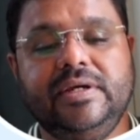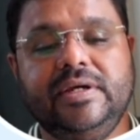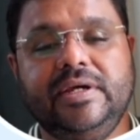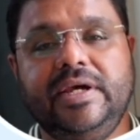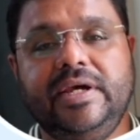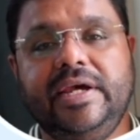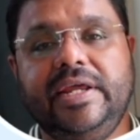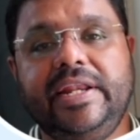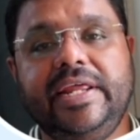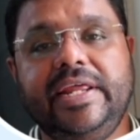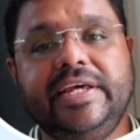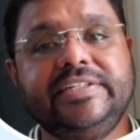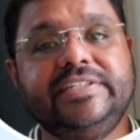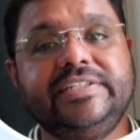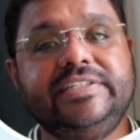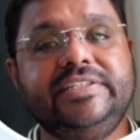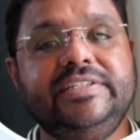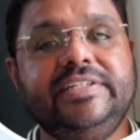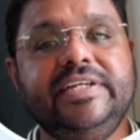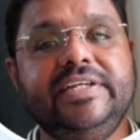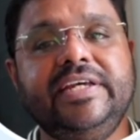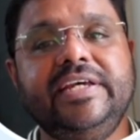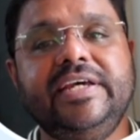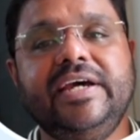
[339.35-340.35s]
And
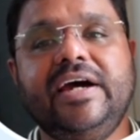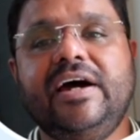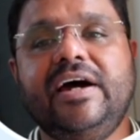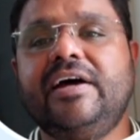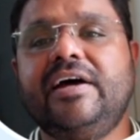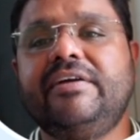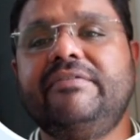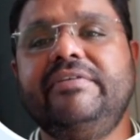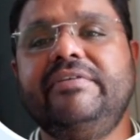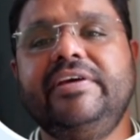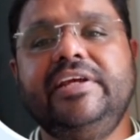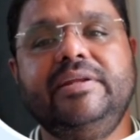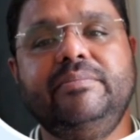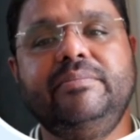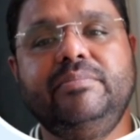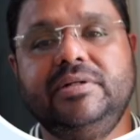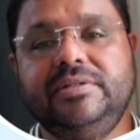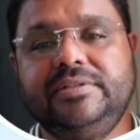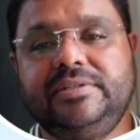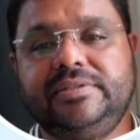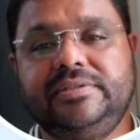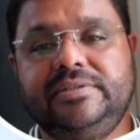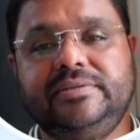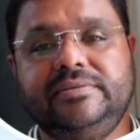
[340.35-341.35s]
xj are
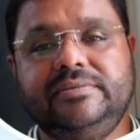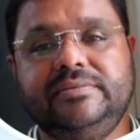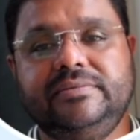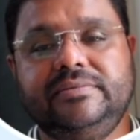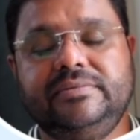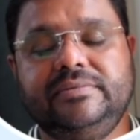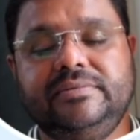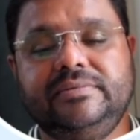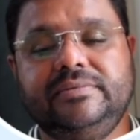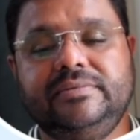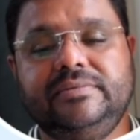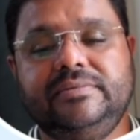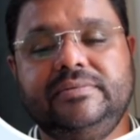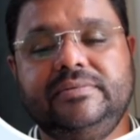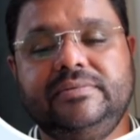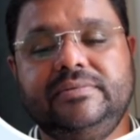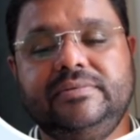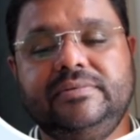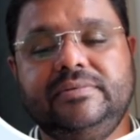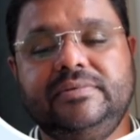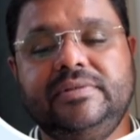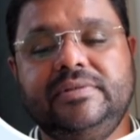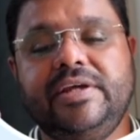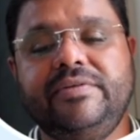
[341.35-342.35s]
variables
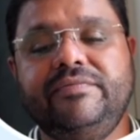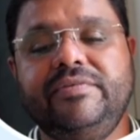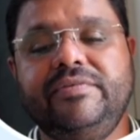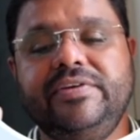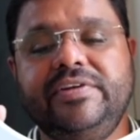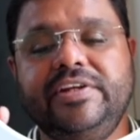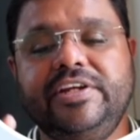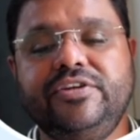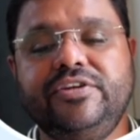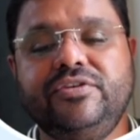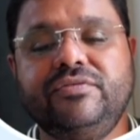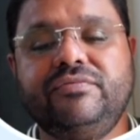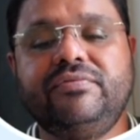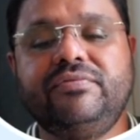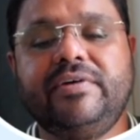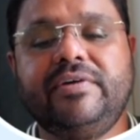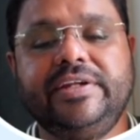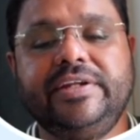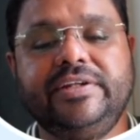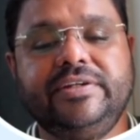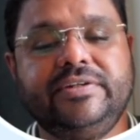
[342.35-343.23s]
that we need to find.